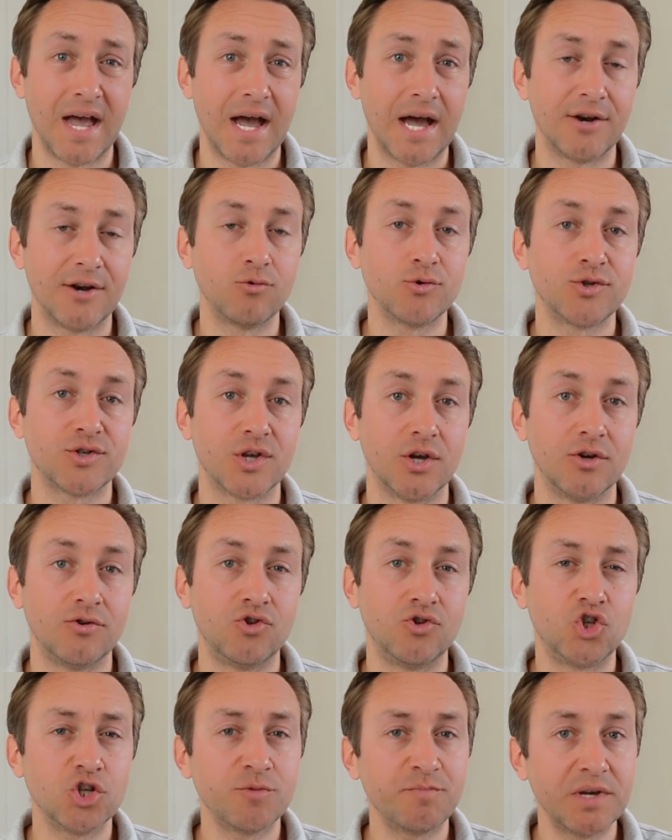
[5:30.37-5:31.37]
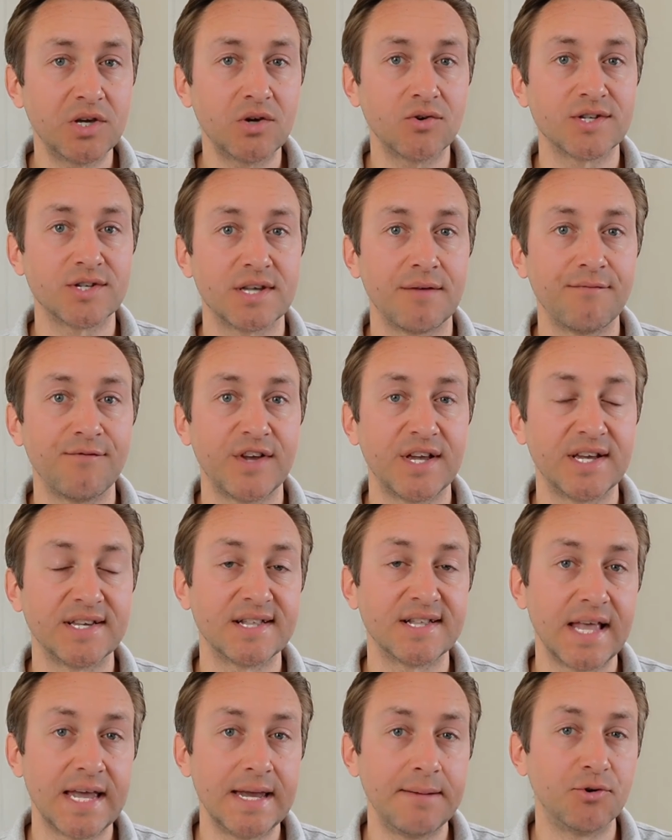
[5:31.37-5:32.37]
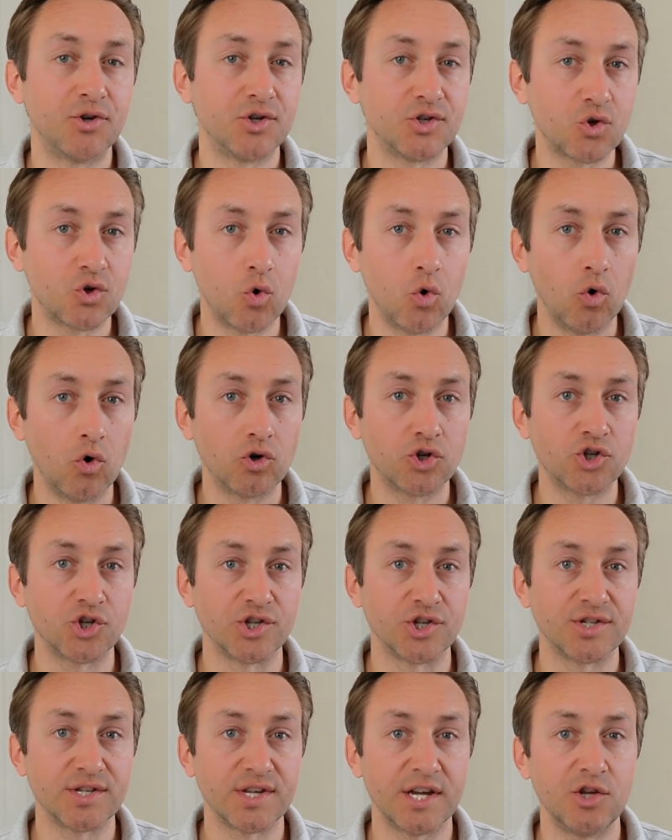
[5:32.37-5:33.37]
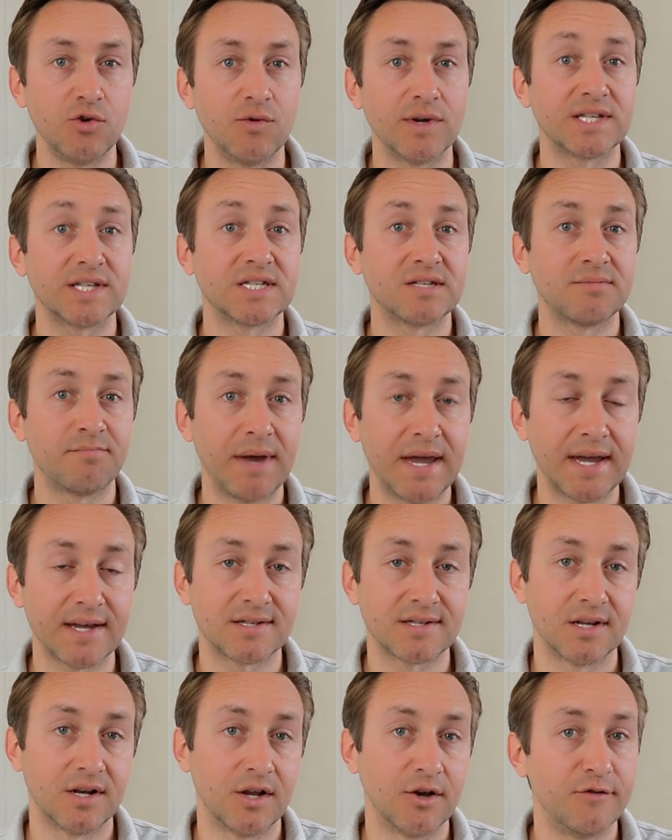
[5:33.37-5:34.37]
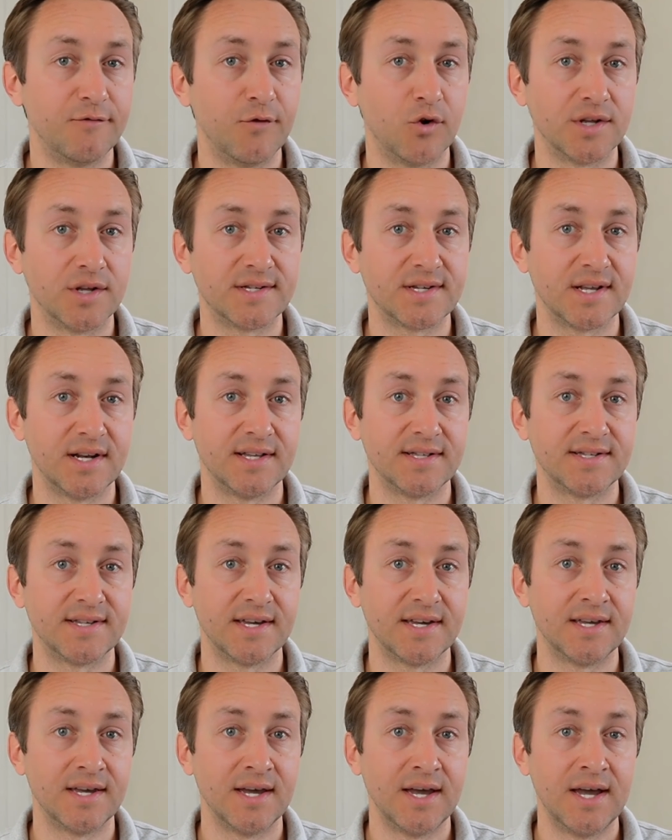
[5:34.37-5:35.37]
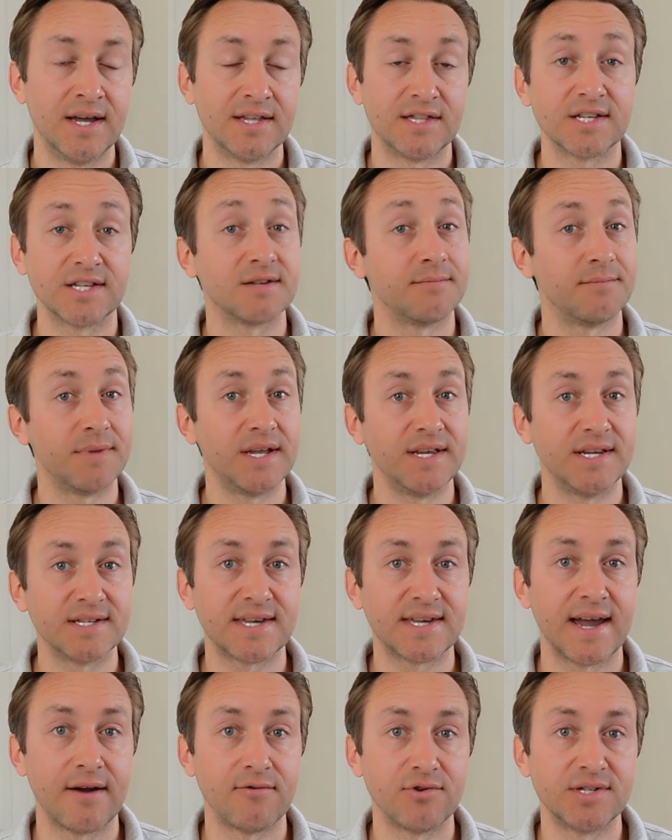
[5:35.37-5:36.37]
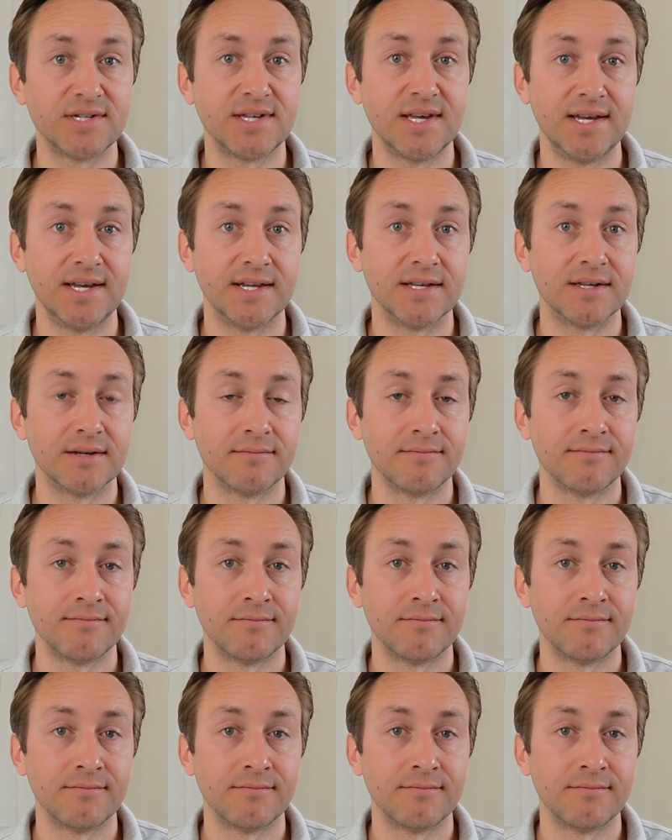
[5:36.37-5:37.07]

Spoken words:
And also, just because something is labelled as cautious and you expect low volatility doesn't mean it's guaranteed.